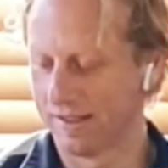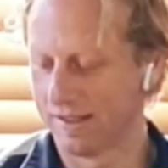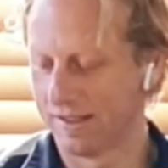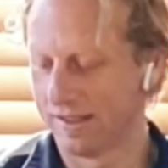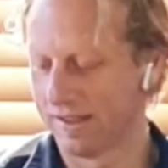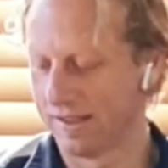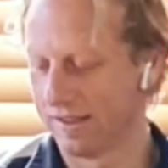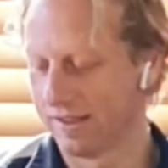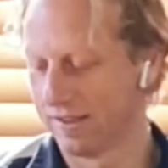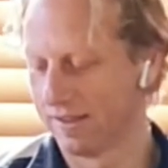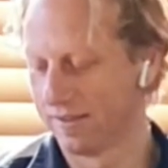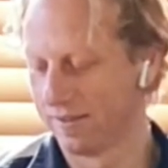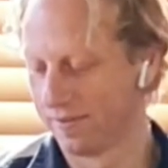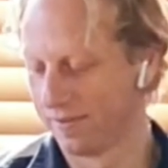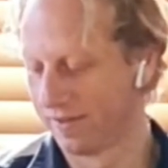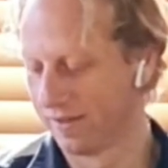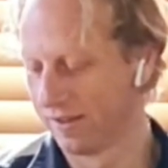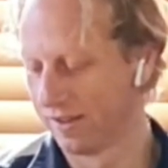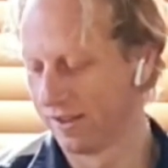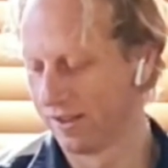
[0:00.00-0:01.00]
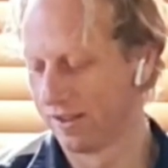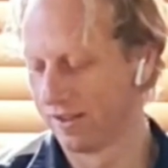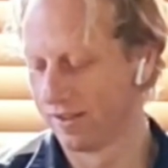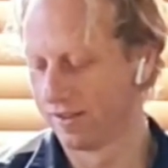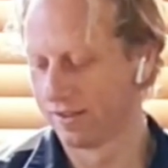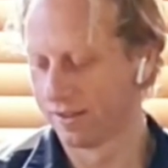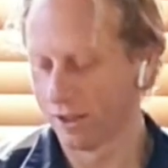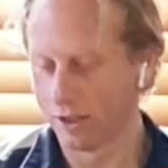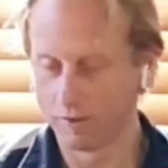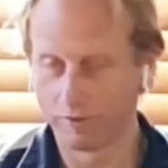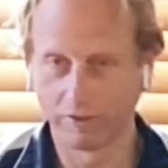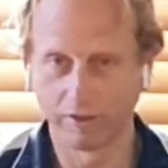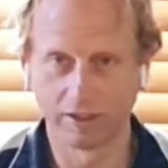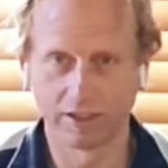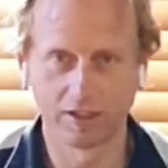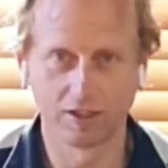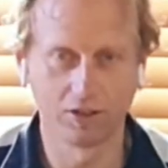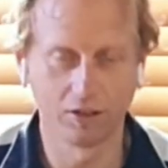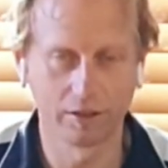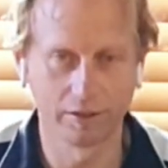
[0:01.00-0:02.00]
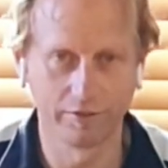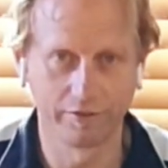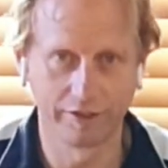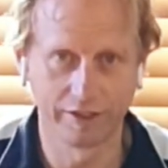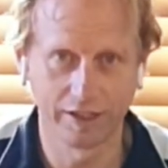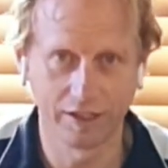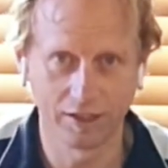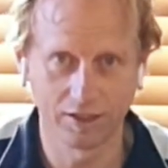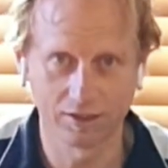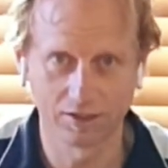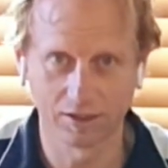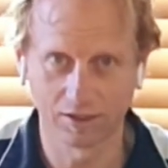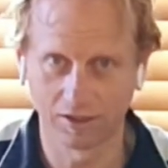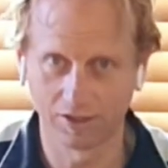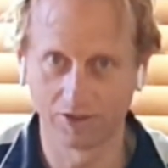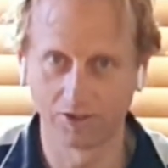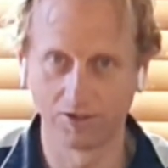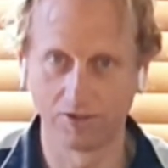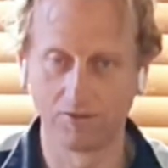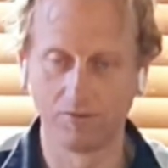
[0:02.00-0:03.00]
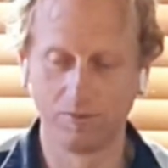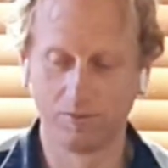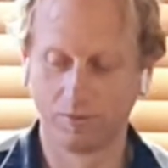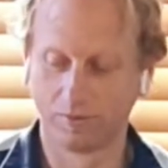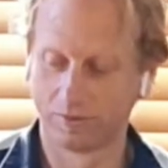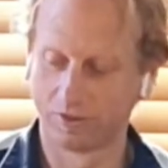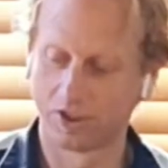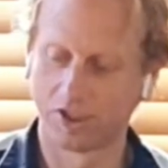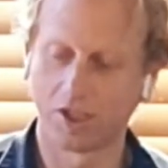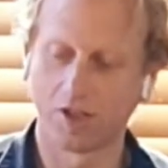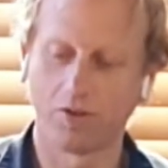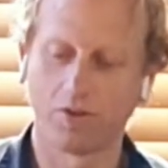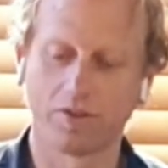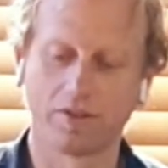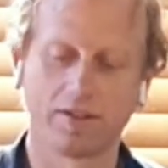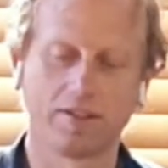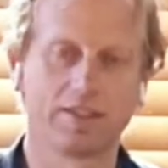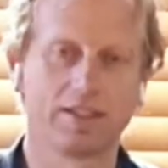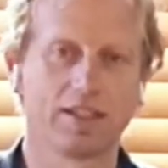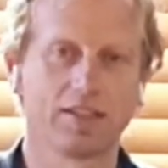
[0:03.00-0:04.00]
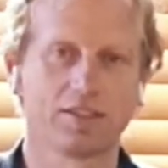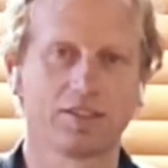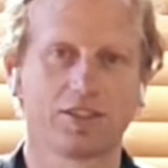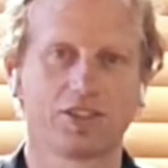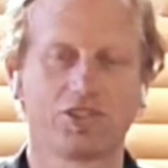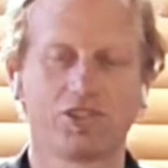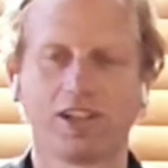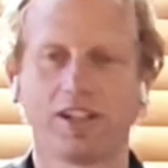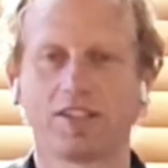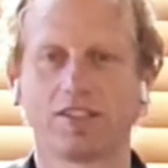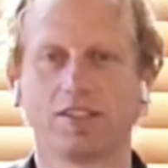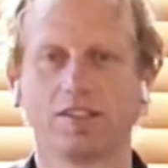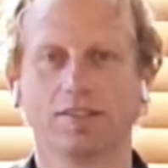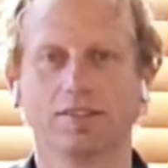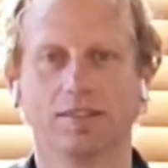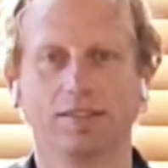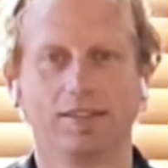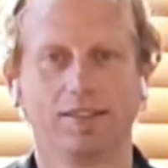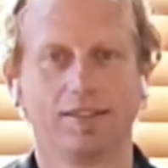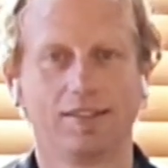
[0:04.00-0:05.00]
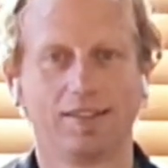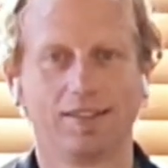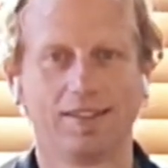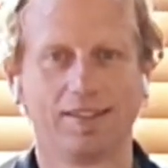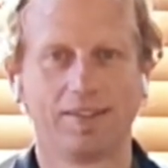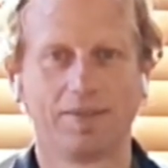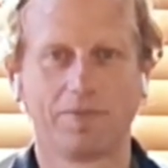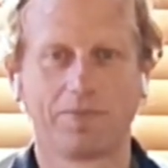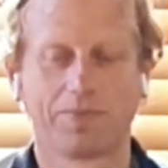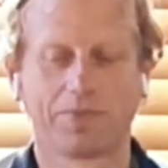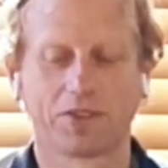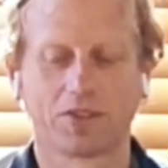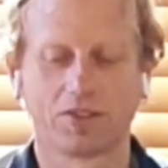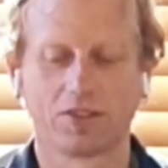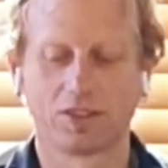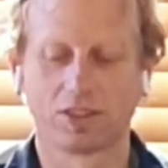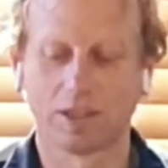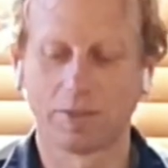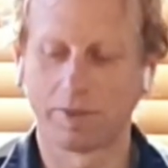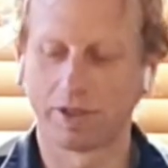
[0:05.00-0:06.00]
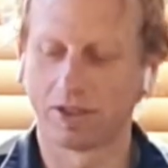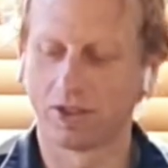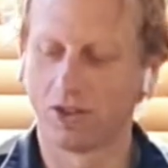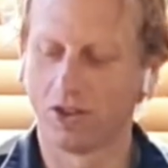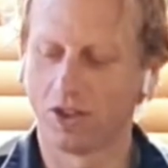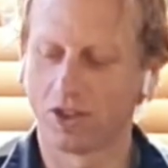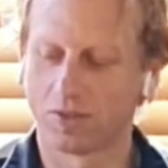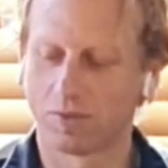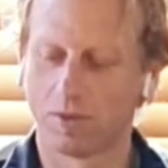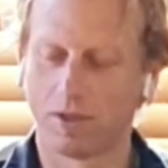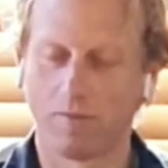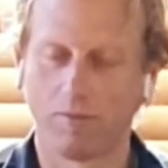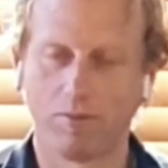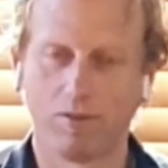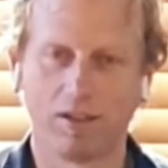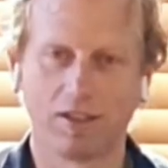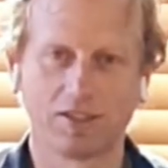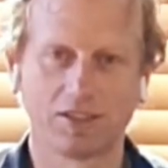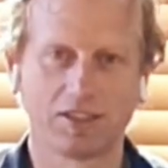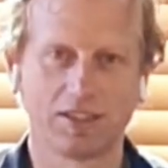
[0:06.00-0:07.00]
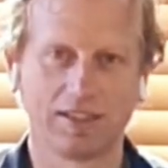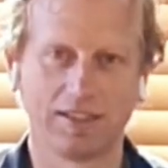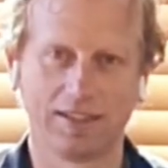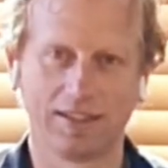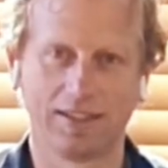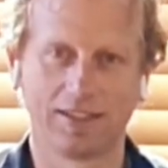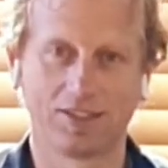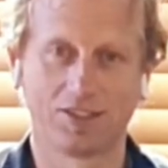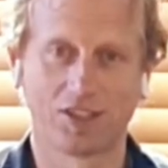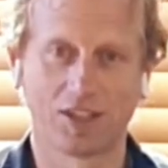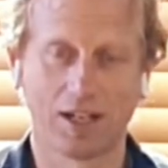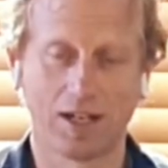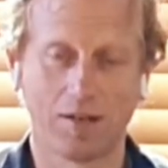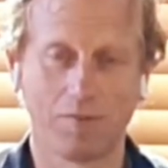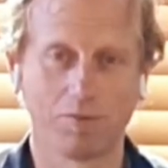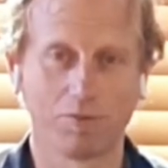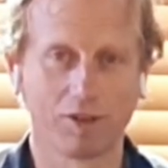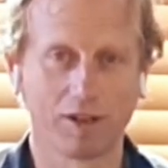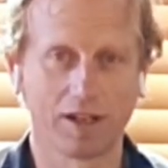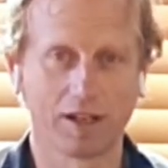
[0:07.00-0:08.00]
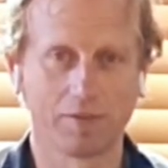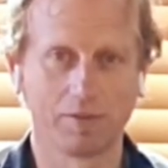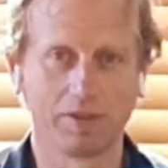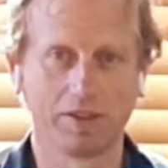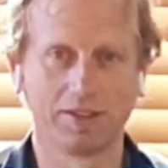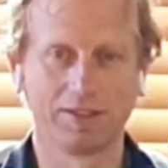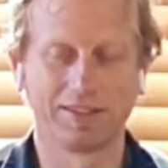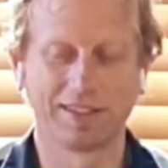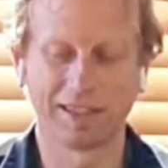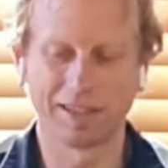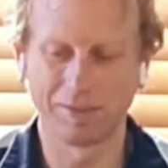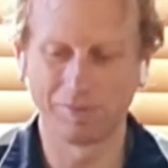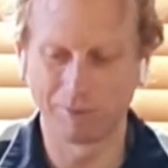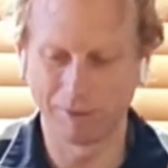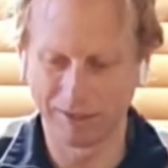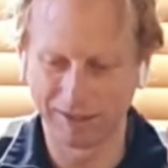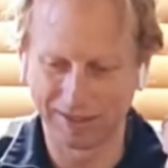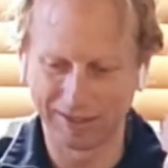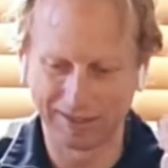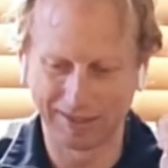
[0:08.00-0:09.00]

and hopefully you like the videos that I do showing the dust extraction, because there's something nice about plunging a sharp router bit deep into